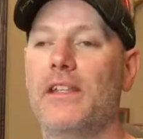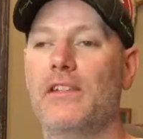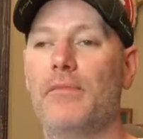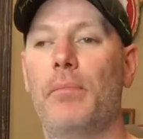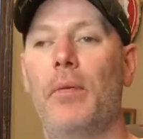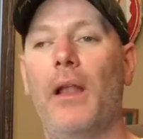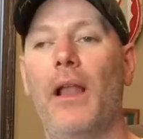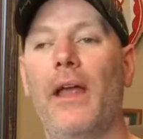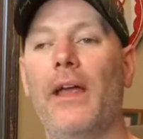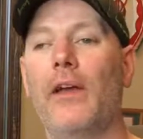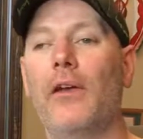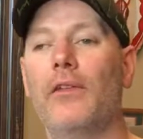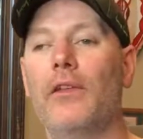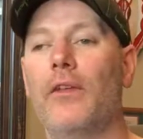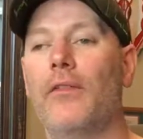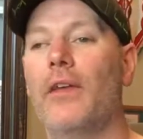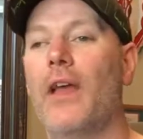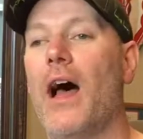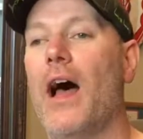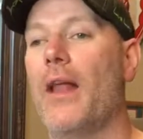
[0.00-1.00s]
as players
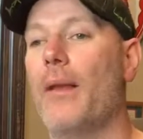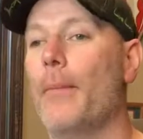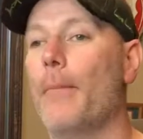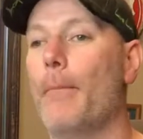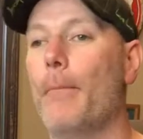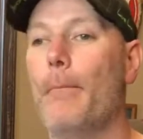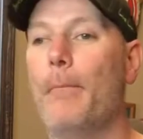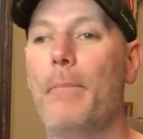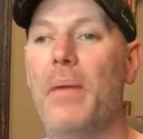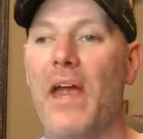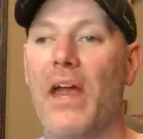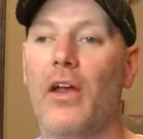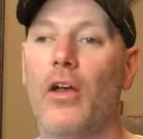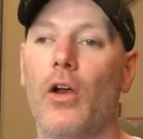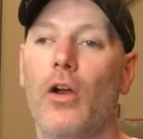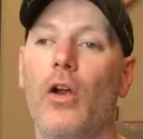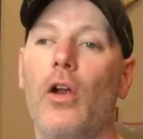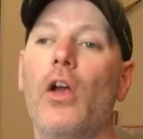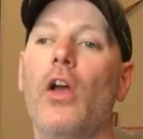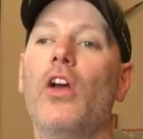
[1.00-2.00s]
have gotten
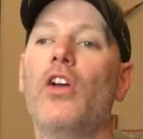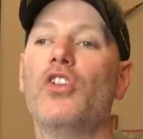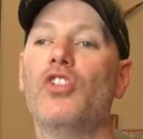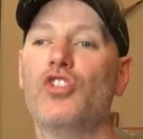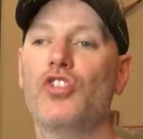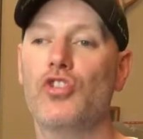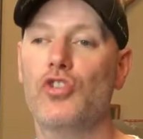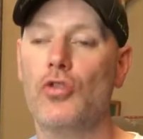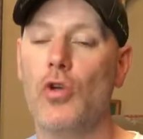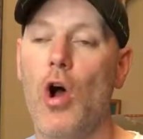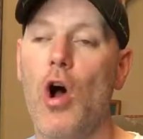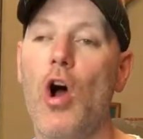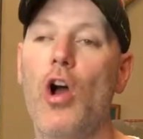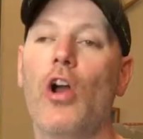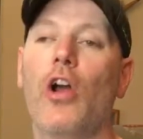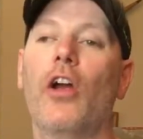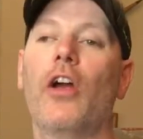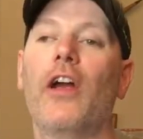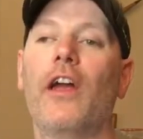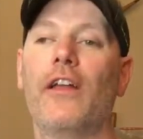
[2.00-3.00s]
bigger,
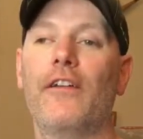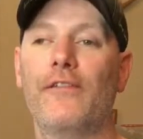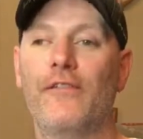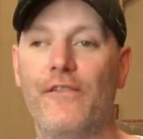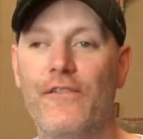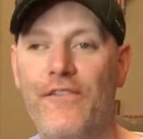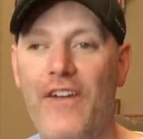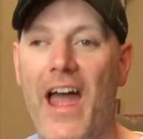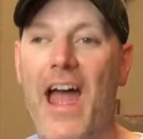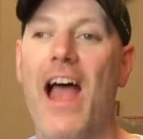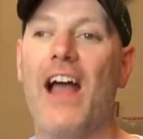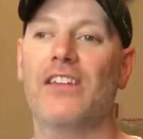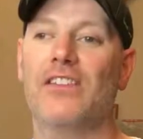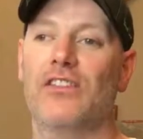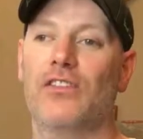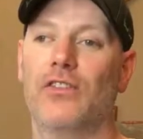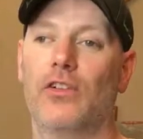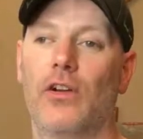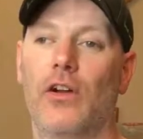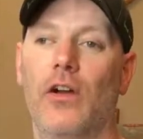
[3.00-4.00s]
stronger, and
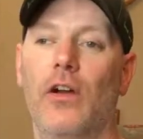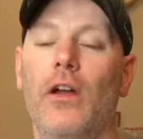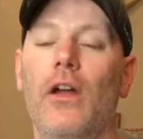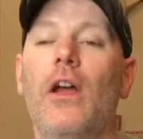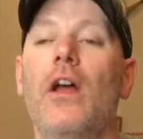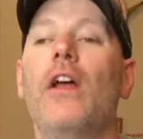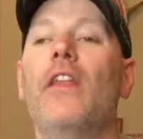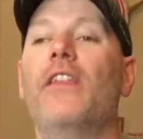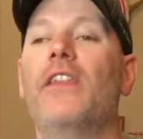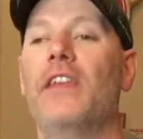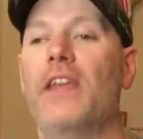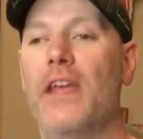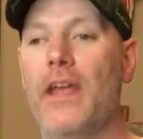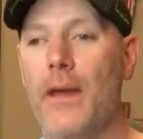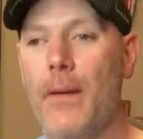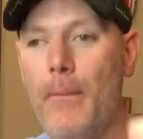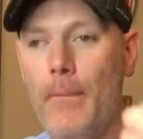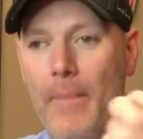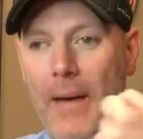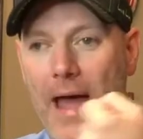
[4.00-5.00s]
faster, the
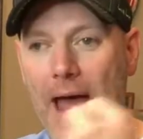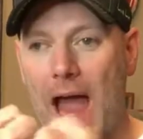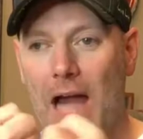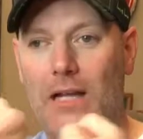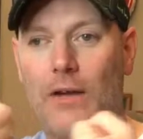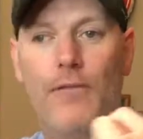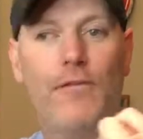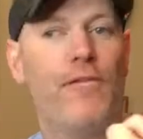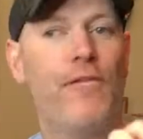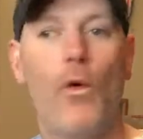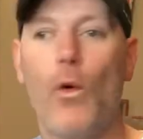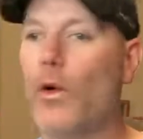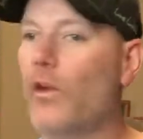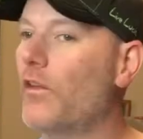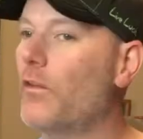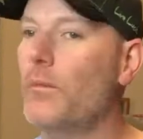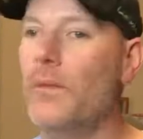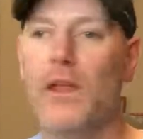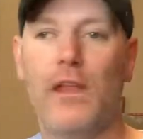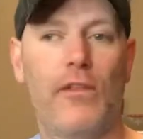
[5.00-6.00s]
impact of
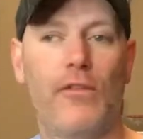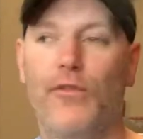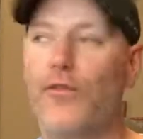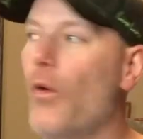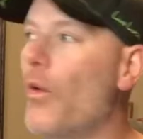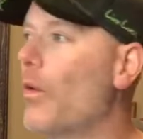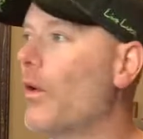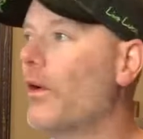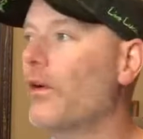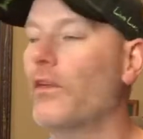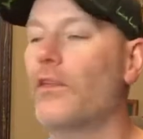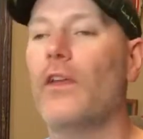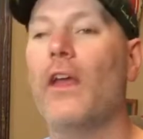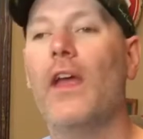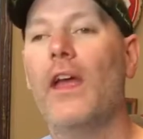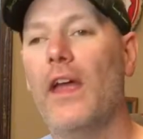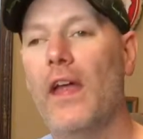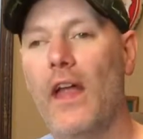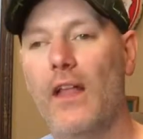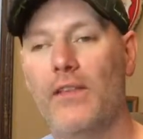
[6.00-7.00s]
force meets force,
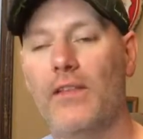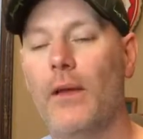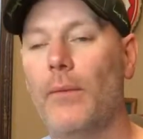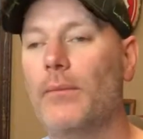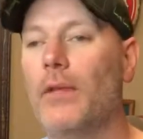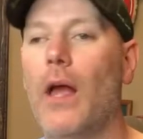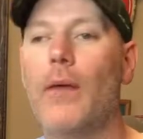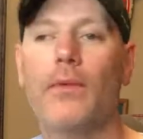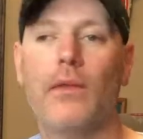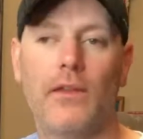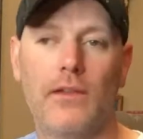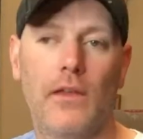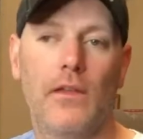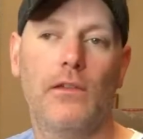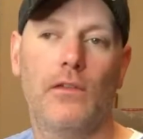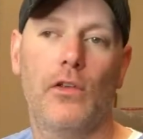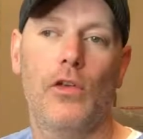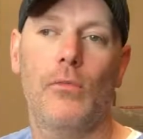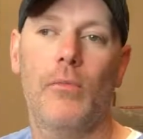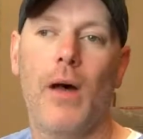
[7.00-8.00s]
sometimes it's
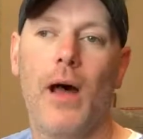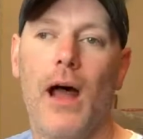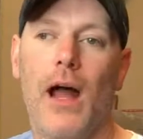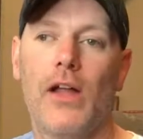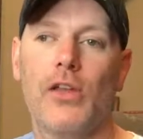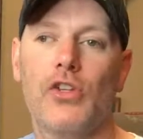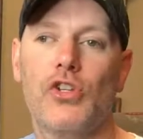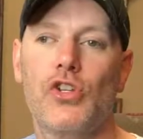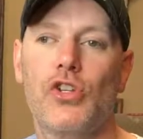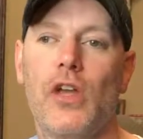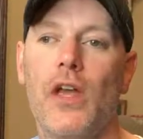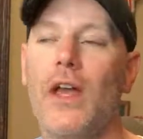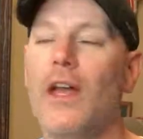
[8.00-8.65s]
just too much.